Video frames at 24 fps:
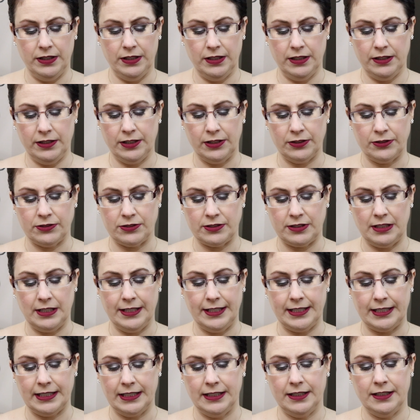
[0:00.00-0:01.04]
there's
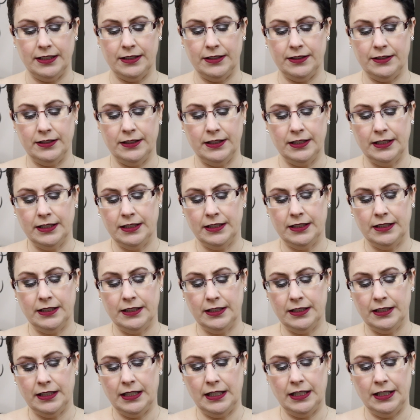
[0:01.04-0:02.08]
like a,
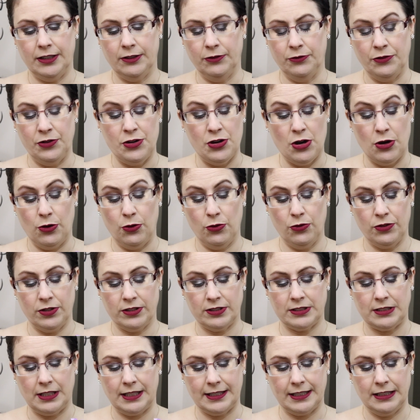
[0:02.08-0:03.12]
I don't know,
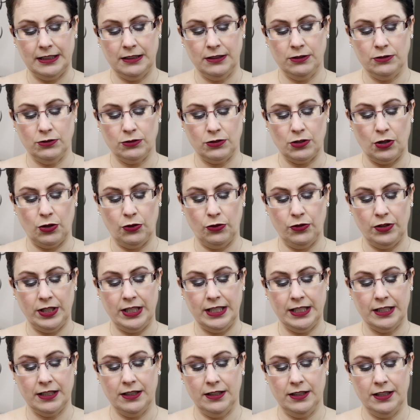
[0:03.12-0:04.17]
there's like a little
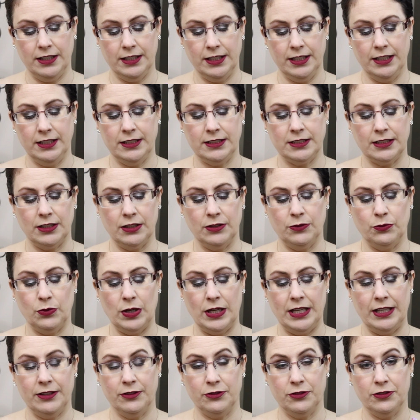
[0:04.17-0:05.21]
coating on it. Well,
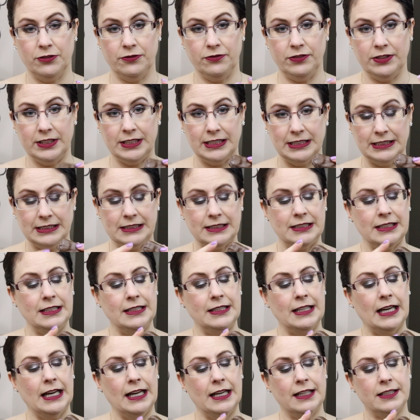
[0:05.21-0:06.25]
I don't know if you can see
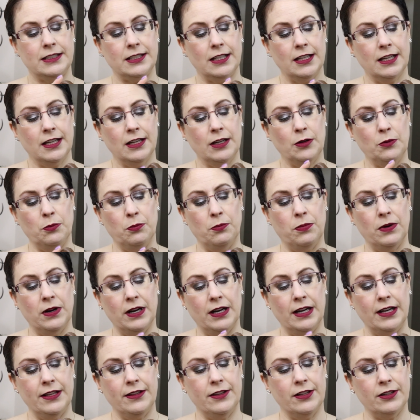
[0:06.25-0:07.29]
that,
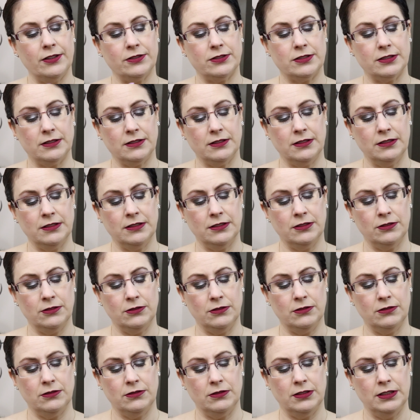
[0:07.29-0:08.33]
but there's a
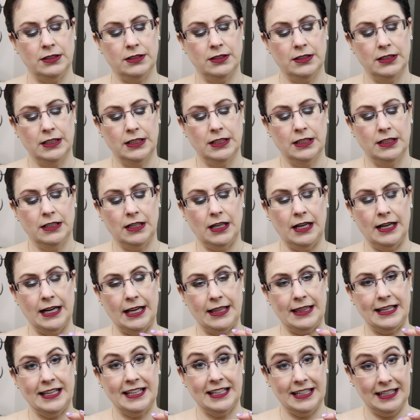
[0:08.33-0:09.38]
little, and I
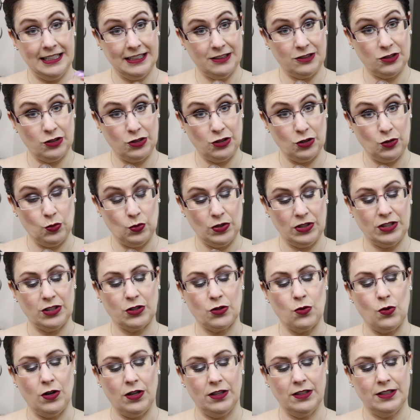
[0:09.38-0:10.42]
think it has to do with the
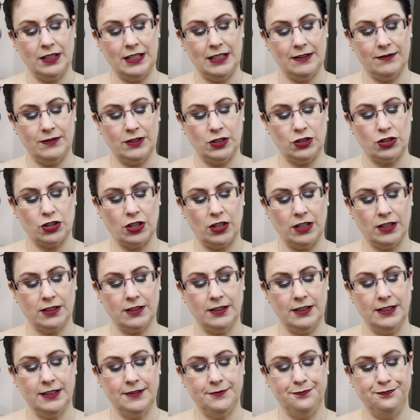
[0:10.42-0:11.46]
quality of the
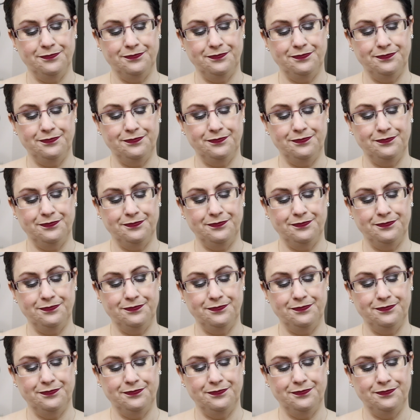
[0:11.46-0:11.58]
chocolate.